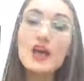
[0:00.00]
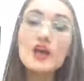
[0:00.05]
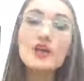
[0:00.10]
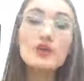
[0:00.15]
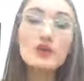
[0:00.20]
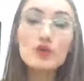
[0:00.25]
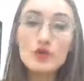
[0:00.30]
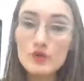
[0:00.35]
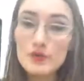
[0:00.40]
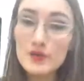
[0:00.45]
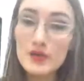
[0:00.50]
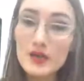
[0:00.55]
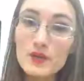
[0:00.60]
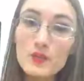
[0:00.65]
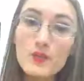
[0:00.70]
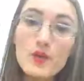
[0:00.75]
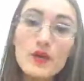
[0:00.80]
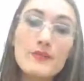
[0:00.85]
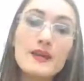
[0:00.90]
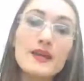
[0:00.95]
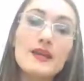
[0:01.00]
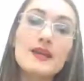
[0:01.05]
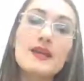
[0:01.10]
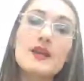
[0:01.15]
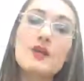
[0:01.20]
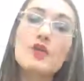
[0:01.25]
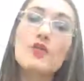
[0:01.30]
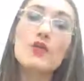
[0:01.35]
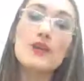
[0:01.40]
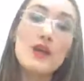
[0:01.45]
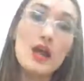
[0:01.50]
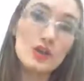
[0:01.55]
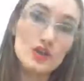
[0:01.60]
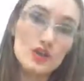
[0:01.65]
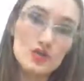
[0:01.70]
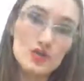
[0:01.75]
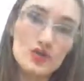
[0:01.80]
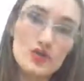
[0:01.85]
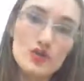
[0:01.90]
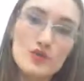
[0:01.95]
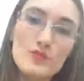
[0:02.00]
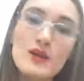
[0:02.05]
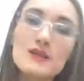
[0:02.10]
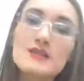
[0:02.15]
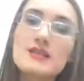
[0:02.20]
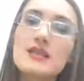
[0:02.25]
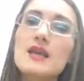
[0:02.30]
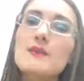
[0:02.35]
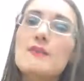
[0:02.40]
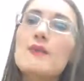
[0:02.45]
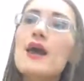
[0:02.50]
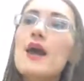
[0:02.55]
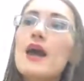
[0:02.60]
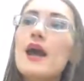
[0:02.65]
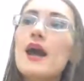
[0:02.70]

European women who are not Jewish or Muslim,